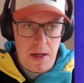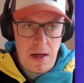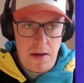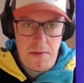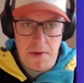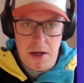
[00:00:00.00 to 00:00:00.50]

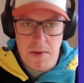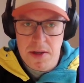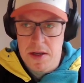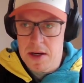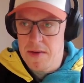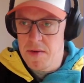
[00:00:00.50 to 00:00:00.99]
Okay, I'll go
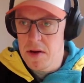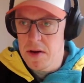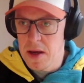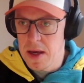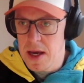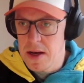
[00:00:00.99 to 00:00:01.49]
in and have a
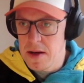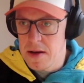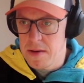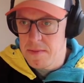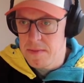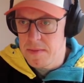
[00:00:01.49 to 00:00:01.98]
look again,
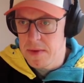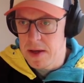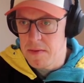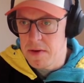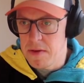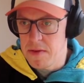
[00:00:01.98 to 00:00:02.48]

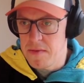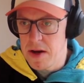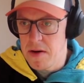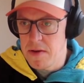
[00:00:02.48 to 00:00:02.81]
get rid of the